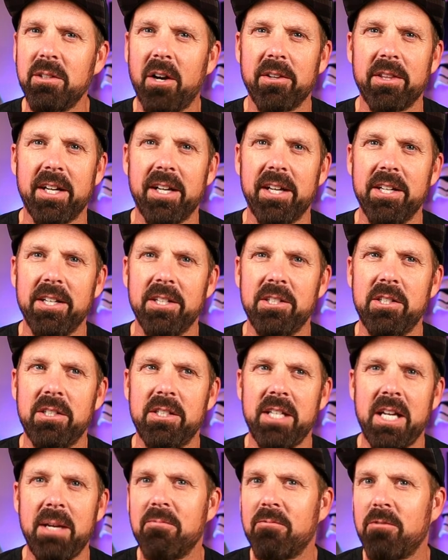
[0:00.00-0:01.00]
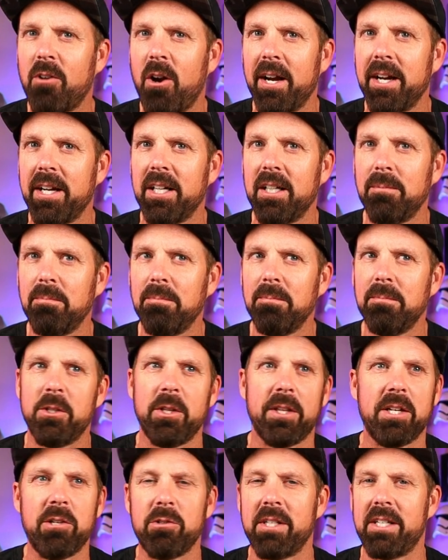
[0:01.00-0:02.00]
Are they deep frying them? Do
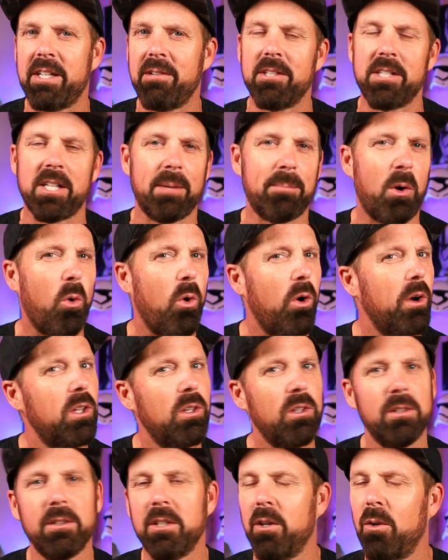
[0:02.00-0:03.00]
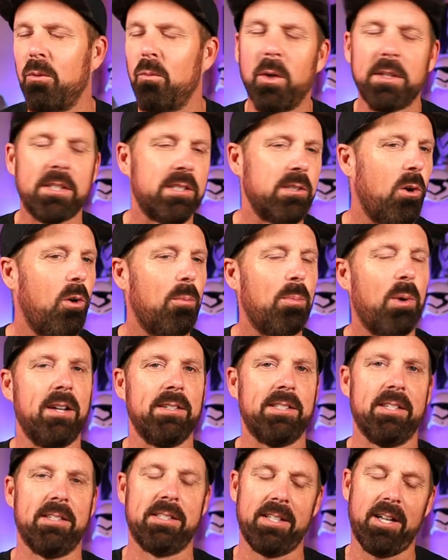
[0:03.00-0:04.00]
they use a different type of oil? You know, what's the whole
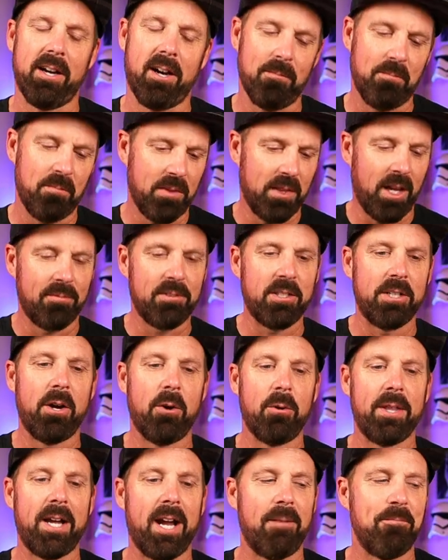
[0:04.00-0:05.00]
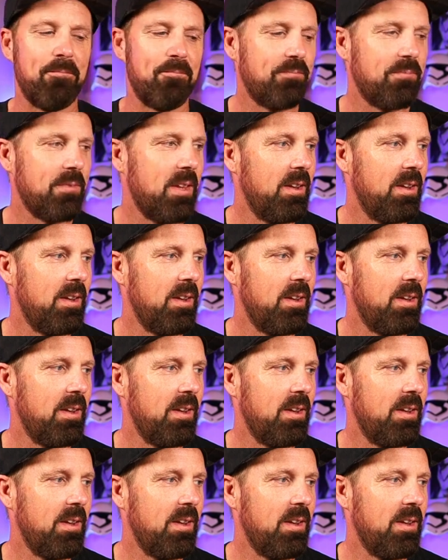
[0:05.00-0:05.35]
process there? Love to know that.